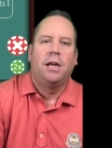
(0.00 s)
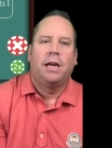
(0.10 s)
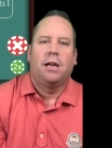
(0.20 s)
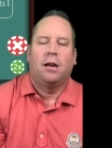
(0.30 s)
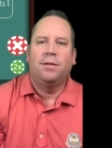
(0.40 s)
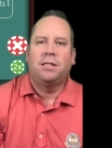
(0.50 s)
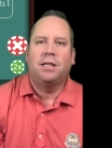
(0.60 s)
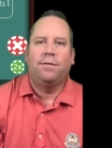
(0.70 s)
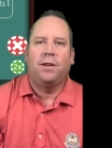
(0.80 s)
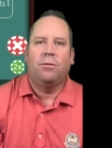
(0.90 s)
And obviously,
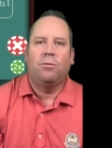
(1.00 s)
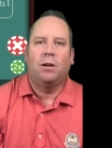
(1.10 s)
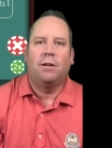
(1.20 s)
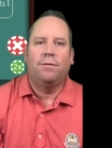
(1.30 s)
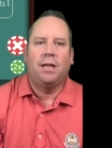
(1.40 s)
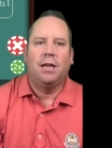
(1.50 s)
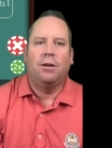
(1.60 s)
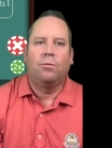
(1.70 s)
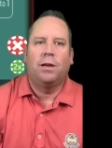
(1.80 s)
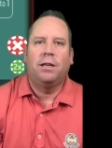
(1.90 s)
if you hit one of the uh,
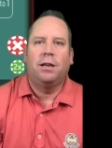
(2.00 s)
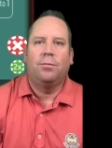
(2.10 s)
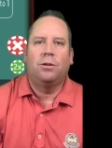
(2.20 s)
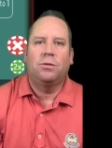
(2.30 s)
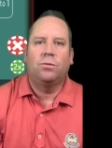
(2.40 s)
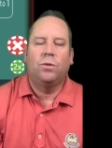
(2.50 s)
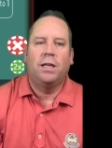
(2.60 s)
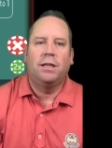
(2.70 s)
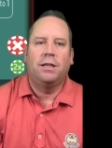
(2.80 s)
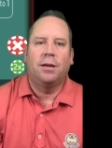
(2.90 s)
red numbers
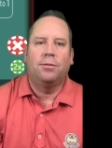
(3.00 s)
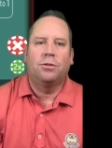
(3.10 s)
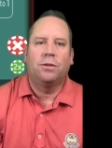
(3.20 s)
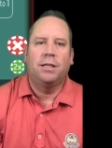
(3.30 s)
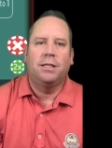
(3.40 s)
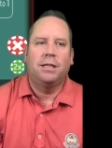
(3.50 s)
in the double streets,